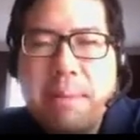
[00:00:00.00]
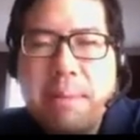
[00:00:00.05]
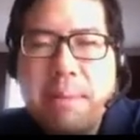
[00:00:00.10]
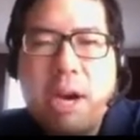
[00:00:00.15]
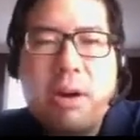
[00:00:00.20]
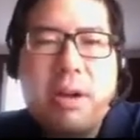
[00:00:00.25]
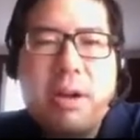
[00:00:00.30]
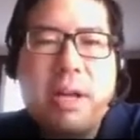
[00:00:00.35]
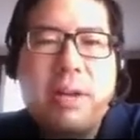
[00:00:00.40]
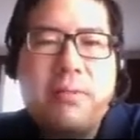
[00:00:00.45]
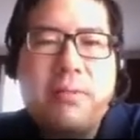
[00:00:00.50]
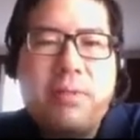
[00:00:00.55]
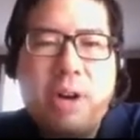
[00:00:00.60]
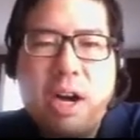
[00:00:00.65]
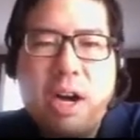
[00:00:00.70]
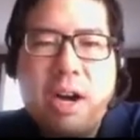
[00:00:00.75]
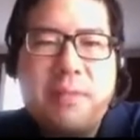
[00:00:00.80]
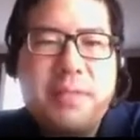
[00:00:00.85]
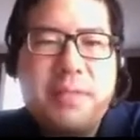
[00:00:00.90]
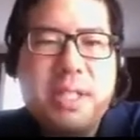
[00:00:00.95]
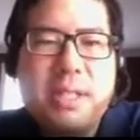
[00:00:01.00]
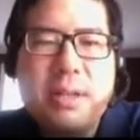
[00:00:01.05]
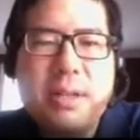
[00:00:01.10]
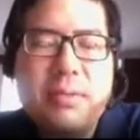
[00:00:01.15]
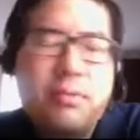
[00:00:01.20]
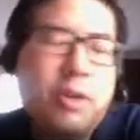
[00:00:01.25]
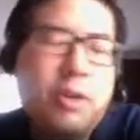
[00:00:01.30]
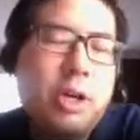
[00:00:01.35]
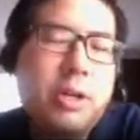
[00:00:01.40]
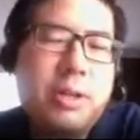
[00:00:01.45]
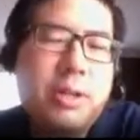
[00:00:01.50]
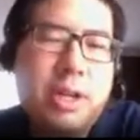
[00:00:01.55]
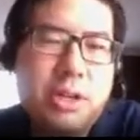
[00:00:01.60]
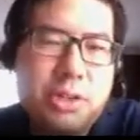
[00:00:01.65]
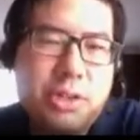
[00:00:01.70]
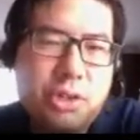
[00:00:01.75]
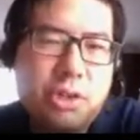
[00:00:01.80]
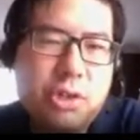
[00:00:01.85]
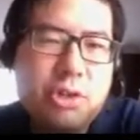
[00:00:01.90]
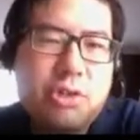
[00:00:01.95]
area for their
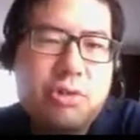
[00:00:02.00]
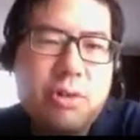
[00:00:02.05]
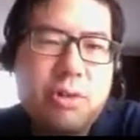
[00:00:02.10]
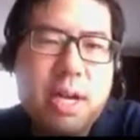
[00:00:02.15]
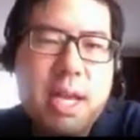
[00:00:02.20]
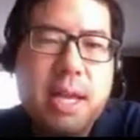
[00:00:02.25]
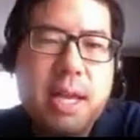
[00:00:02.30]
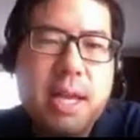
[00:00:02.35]
surgery,